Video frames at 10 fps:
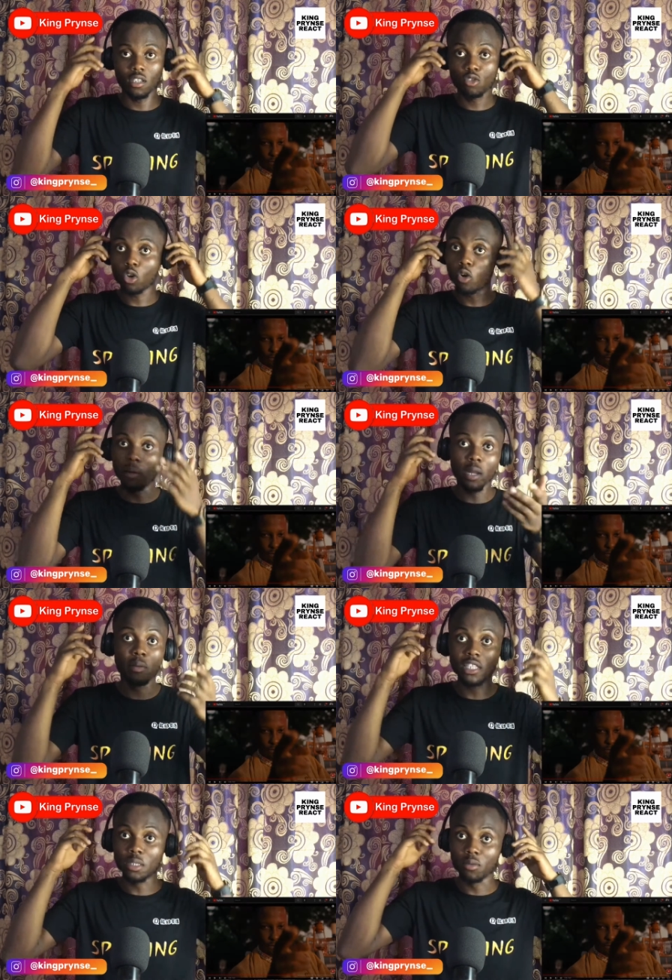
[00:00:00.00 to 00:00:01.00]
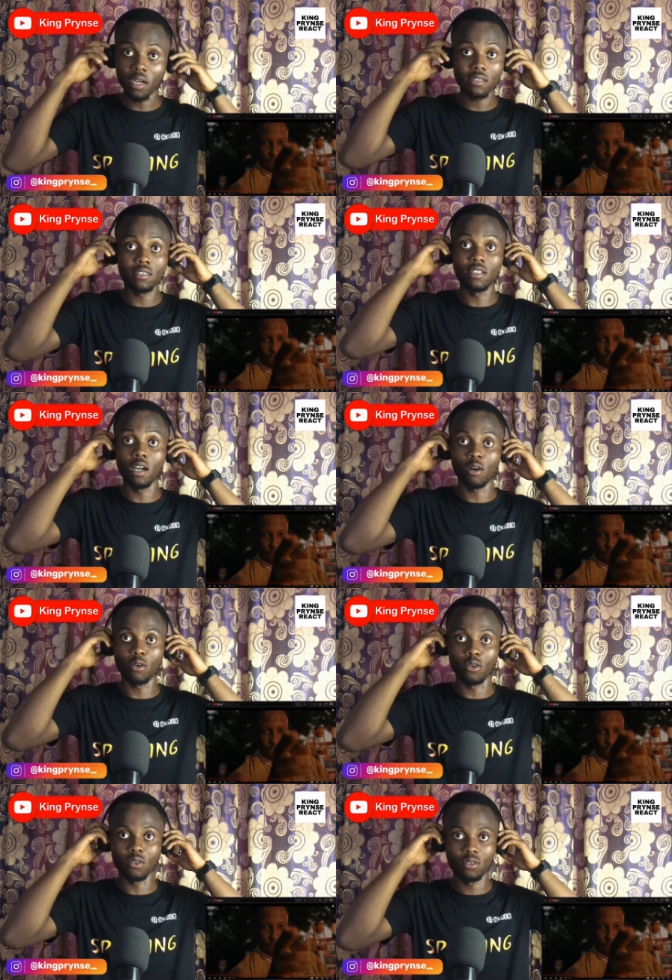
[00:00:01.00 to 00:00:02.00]
you saw them on the page. We can see the
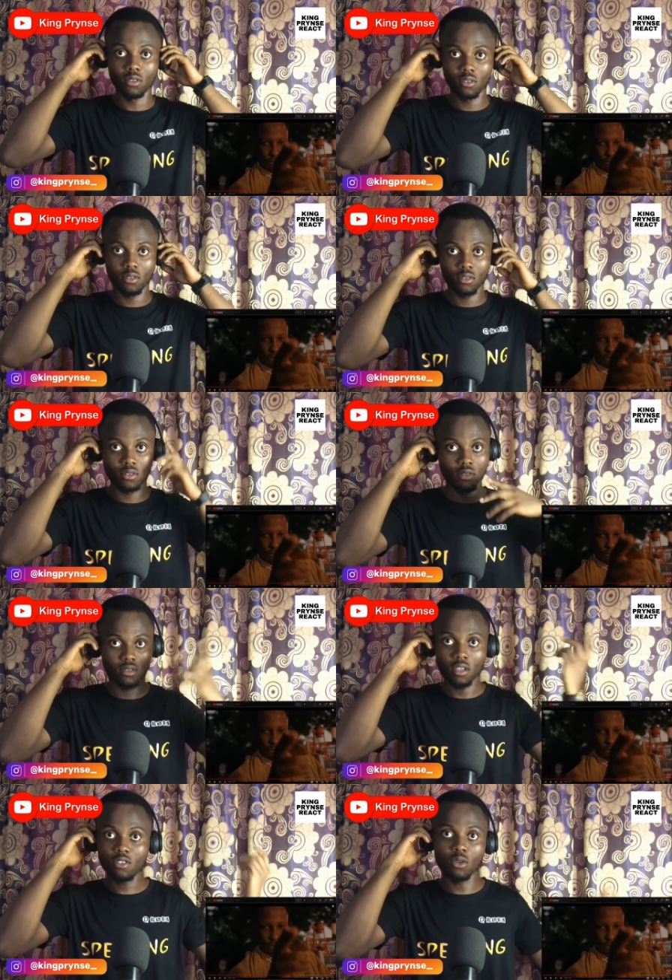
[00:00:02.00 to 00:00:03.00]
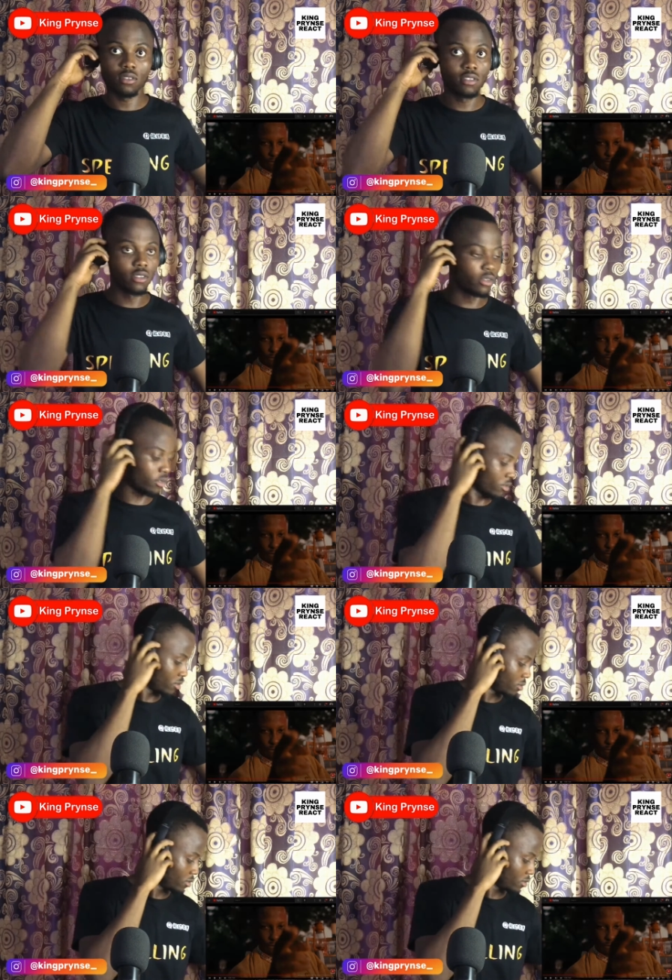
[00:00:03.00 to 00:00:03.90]
agro. Let's continue.